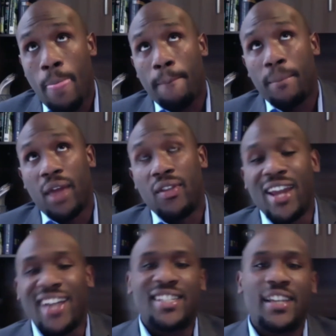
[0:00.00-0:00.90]
in the
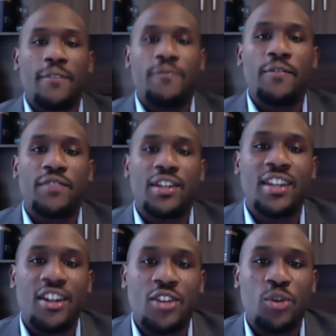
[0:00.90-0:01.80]
next 10 to 15
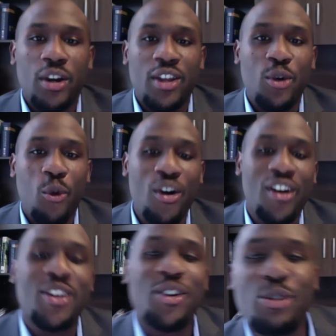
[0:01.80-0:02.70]
years, where do
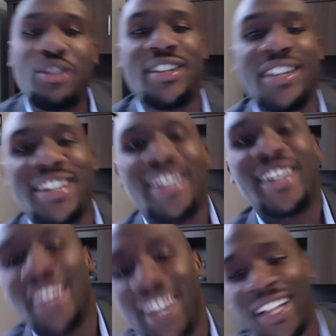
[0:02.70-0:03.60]
you see
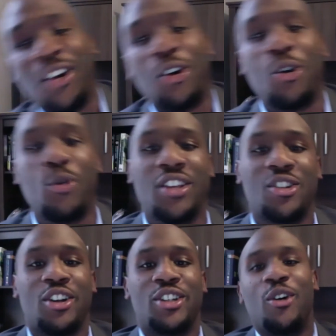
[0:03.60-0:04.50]
clinical
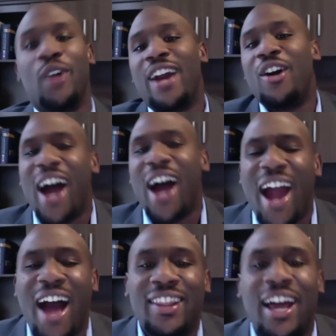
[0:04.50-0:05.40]
research going? I know
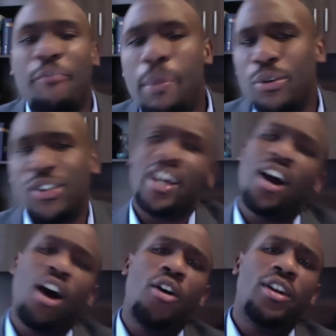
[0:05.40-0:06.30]
a lot of people say,
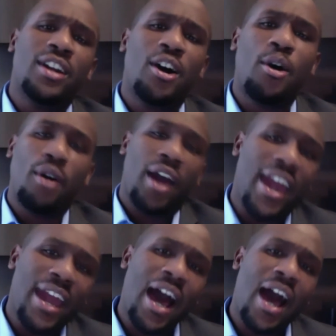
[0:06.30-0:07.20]
oh, you know,
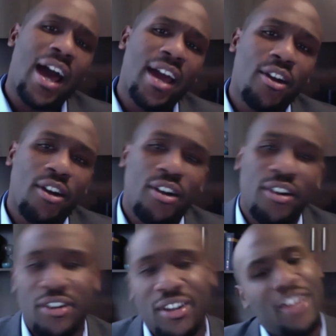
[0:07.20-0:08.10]
AI, or,
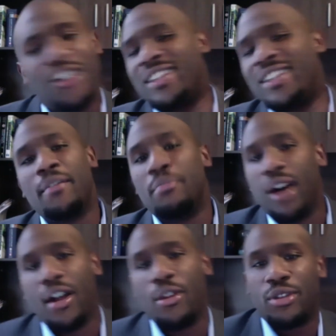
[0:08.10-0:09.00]
you know, they say
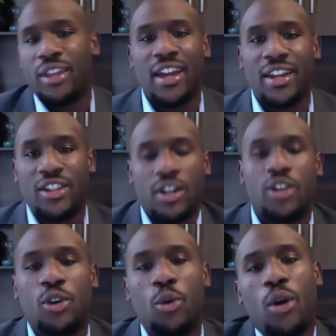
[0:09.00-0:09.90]
other things, you know,
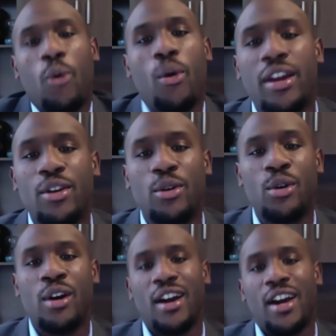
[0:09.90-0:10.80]
so where do you
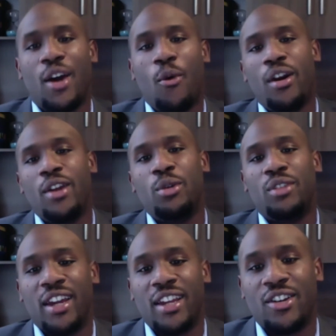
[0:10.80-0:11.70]

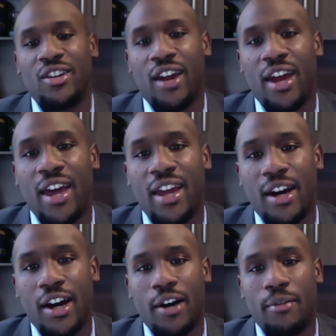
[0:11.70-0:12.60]
think it's going to head?
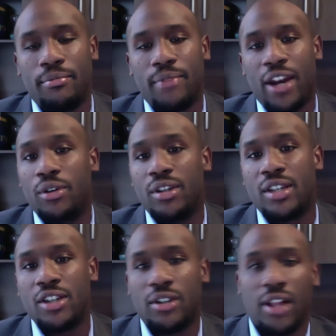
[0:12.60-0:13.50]
I know
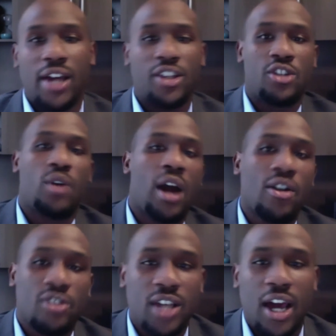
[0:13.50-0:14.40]
decentralized
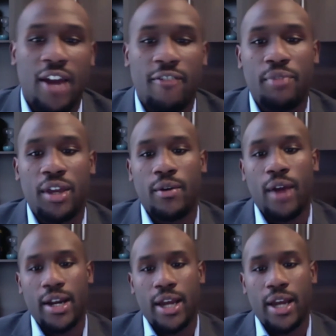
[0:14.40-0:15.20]
trials is kind of big right now.